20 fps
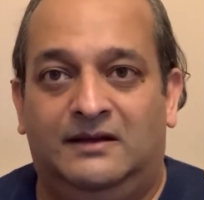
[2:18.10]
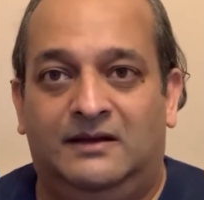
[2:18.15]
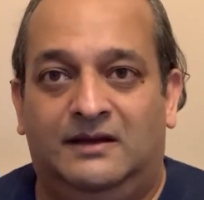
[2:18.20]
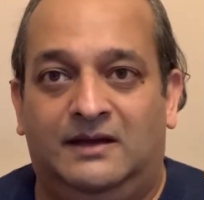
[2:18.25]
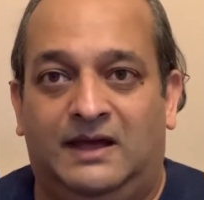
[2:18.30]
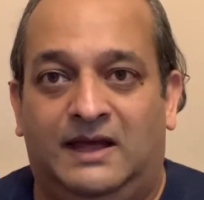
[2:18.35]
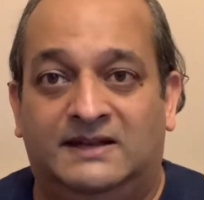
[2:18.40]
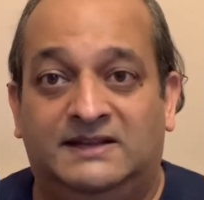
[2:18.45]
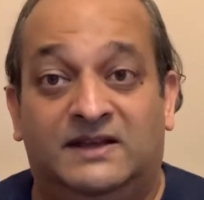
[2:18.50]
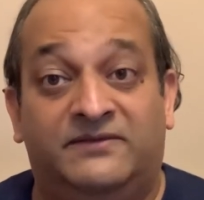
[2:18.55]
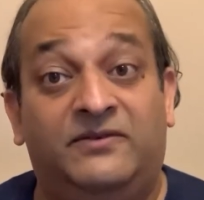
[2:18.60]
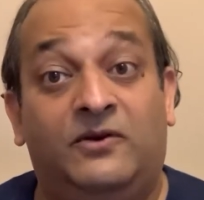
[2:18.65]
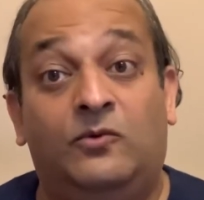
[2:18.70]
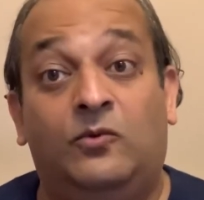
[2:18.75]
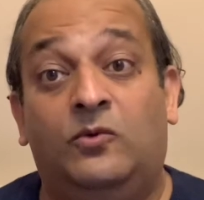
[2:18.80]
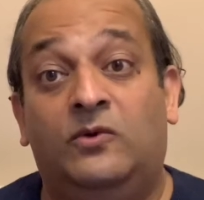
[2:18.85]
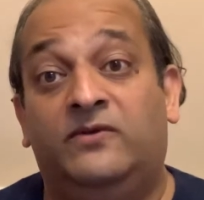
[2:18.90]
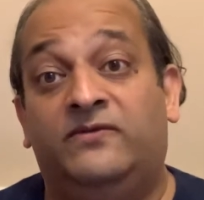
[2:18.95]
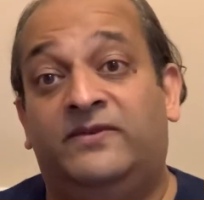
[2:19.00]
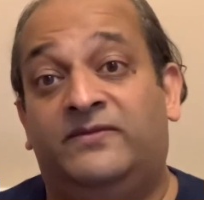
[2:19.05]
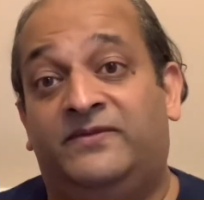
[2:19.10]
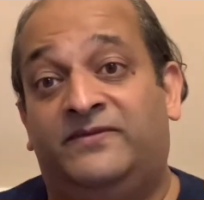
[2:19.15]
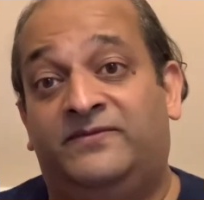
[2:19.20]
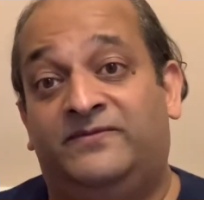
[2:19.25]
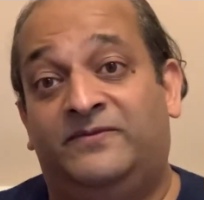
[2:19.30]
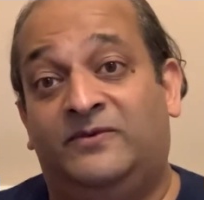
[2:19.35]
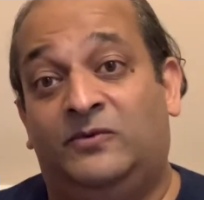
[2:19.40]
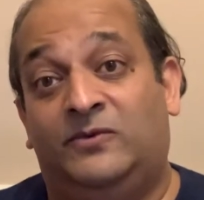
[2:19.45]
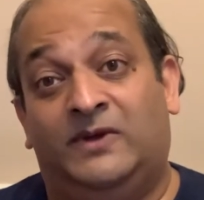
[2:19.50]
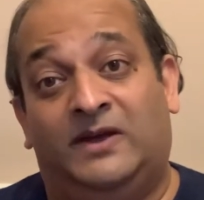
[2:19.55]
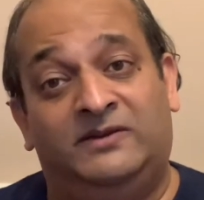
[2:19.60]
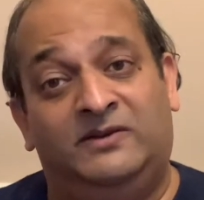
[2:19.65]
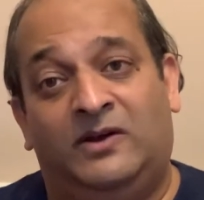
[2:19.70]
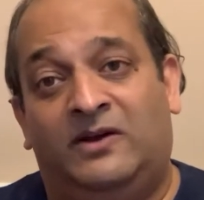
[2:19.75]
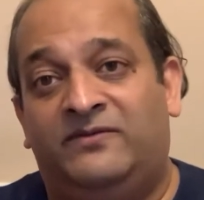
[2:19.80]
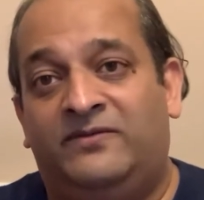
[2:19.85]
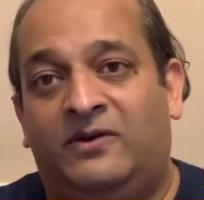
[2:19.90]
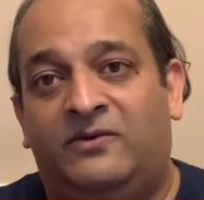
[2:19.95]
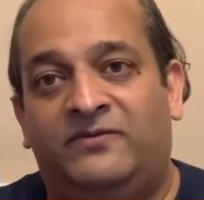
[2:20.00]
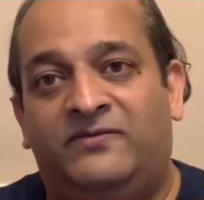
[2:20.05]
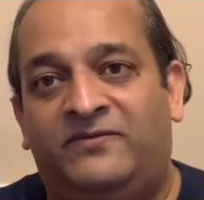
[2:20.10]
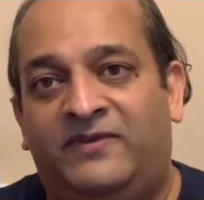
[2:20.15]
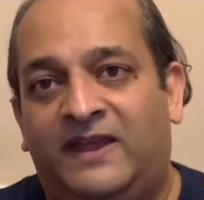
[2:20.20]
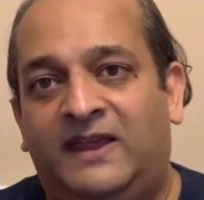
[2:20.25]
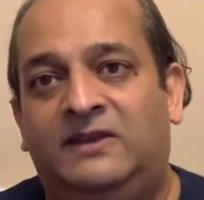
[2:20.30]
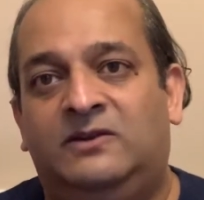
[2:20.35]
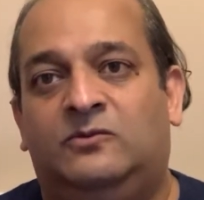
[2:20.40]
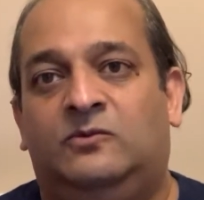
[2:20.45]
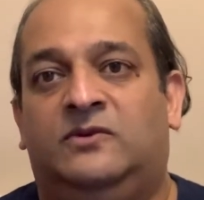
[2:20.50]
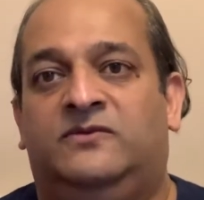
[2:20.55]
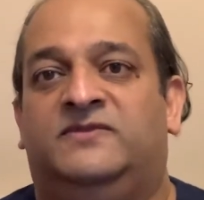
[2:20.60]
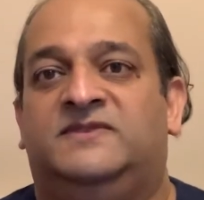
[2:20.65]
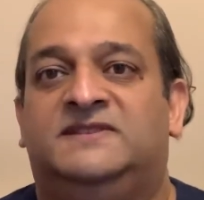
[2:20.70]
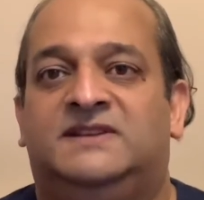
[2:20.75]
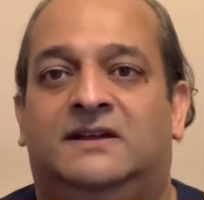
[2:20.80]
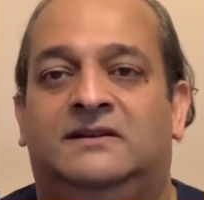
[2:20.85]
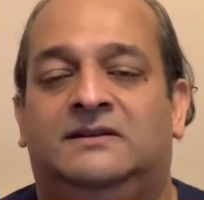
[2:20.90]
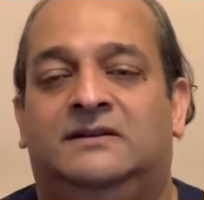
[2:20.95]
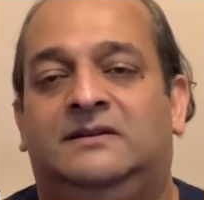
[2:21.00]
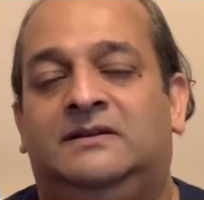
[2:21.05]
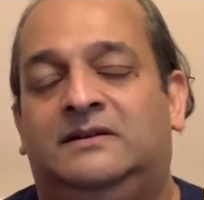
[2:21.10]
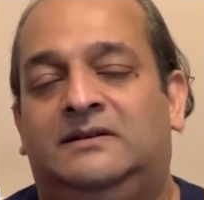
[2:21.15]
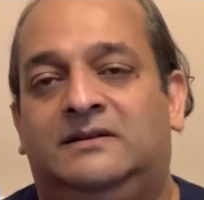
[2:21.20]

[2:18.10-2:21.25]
And I felt I felt faint all of a sudden.